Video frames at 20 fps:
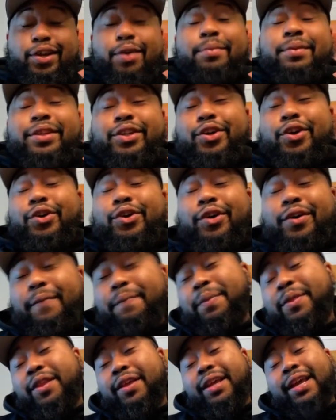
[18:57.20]
Yo,
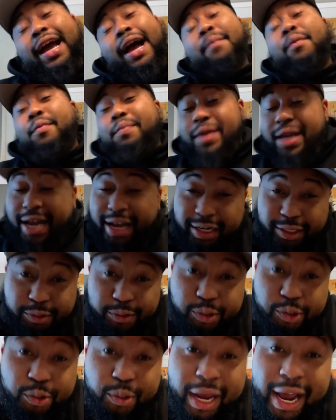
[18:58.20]
I'm gonna be
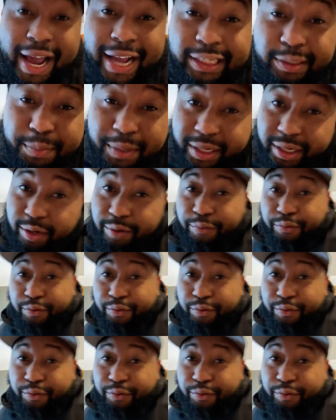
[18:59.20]
honest with you. Ask my